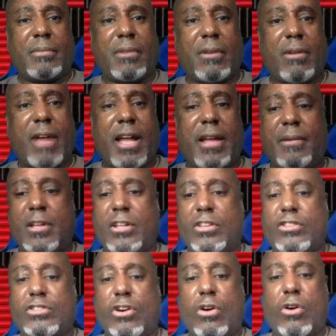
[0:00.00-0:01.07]
All right,
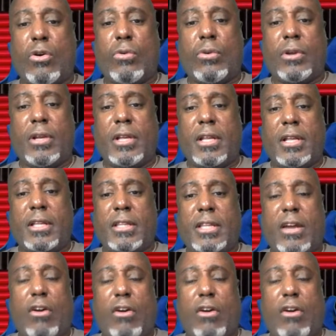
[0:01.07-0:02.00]
so they